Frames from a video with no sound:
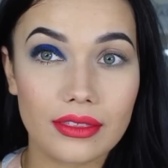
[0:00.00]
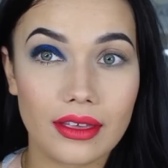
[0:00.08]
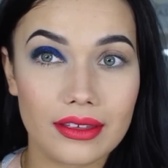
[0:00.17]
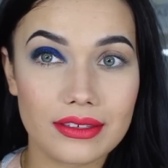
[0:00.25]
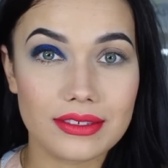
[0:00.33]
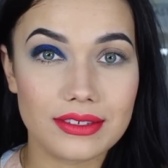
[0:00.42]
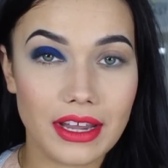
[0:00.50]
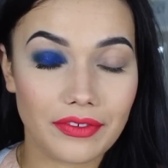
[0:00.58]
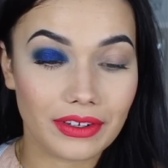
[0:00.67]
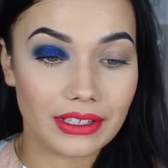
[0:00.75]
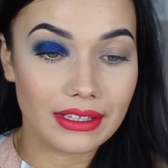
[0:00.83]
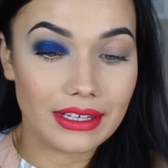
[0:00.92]
That is
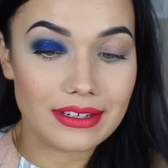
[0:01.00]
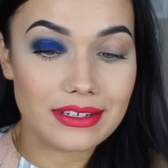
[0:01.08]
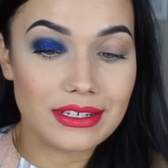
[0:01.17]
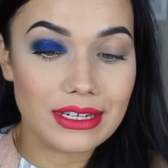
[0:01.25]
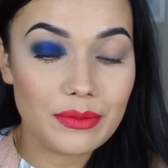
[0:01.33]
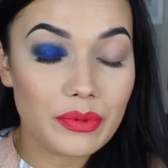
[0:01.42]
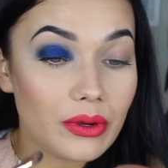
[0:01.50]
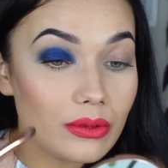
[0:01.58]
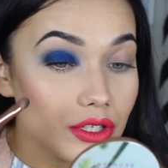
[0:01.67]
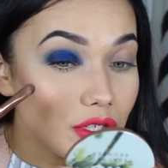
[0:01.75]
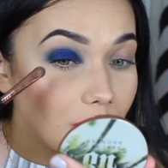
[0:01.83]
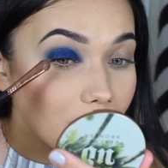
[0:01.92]
definitely like deep
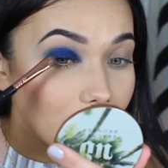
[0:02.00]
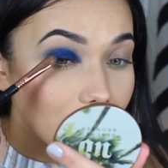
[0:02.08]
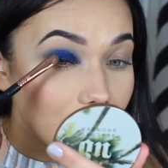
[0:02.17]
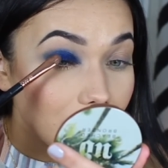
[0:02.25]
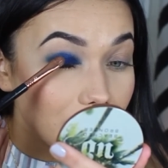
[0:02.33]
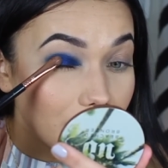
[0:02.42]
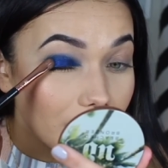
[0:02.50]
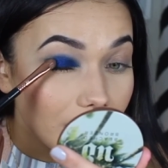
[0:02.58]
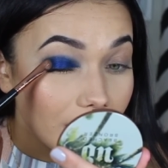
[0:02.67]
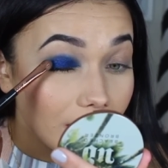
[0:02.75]
ocean blue.